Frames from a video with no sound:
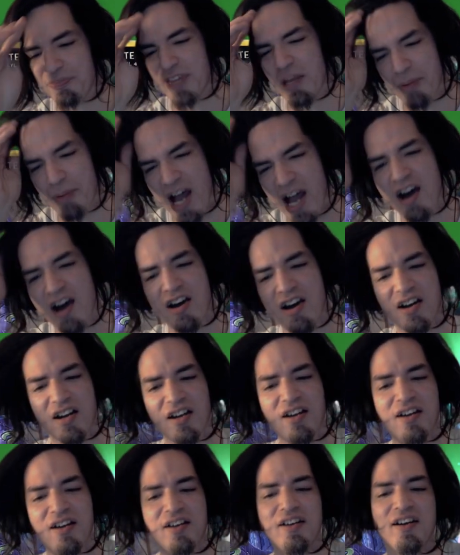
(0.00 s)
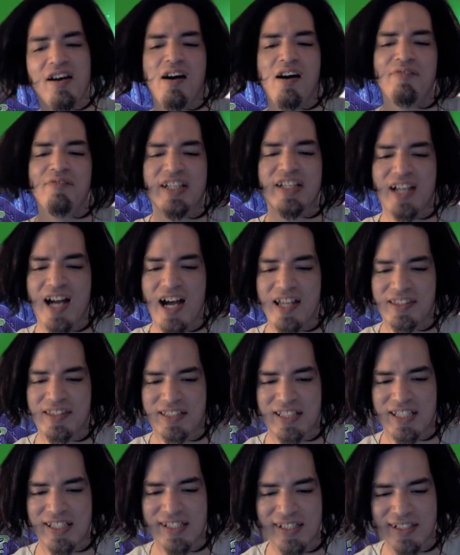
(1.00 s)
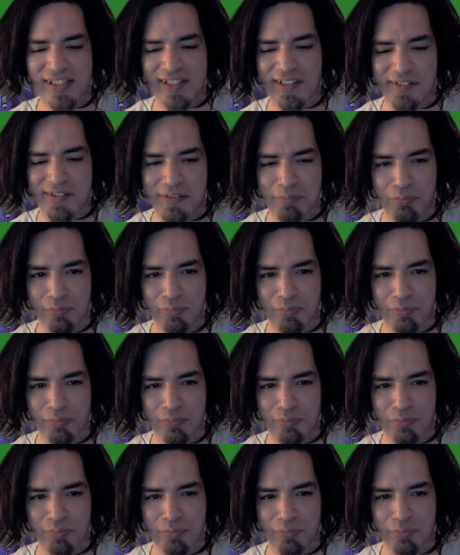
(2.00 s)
power of the God Kids!